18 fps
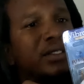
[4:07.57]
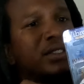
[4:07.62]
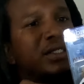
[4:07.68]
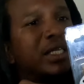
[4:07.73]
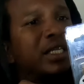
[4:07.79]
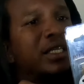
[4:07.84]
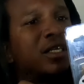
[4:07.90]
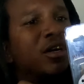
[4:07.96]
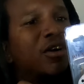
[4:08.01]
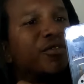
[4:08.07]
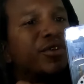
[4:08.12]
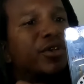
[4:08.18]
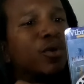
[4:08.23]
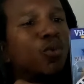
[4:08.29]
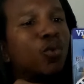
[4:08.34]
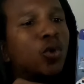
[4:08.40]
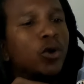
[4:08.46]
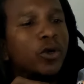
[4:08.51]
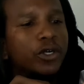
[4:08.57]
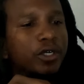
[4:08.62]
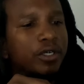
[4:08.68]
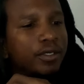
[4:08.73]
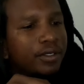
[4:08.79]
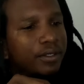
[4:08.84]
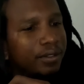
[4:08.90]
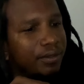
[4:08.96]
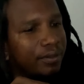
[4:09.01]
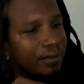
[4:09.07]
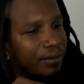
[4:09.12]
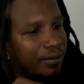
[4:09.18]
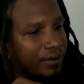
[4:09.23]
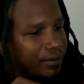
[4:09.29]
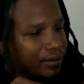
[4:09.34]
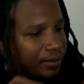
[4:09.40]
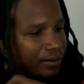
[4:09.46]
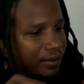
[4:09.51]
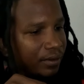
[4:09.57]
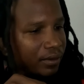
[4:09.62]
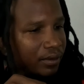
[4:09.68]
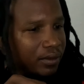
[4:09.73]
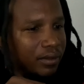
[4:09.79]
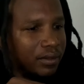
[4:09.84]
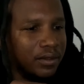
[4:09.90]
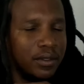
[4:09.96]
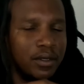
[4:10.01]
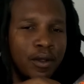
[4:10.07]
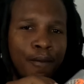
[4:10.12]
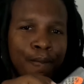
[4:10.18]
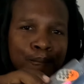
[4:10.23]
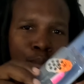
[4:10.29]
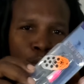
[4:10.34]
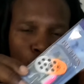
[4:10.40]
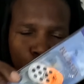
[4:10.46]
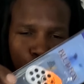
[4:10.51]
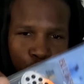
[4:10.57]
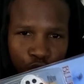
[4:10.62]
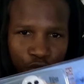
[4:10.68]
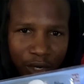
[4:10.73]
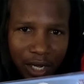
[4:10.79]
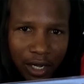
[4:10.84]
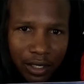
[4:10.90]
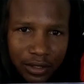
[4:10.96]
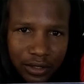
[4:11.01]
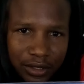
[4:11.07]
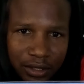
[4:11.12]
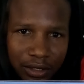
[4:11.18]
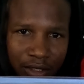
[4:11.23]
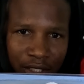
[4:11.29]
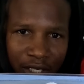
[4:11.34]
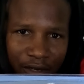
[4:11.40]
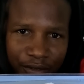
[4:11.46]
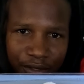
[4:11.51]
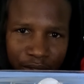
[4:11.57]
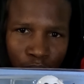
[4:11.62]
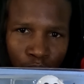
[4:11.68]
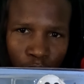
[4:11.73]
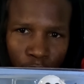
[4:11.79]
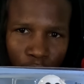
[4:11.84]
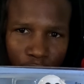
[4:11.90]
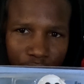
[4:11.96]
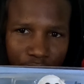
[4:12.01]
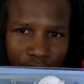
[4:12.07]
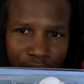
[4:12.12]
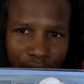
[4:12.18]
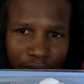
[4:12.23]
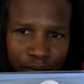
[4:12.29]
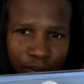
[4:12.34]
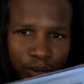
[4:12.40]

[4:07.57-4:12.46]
It say cover the water. Blue Fox, cover the water.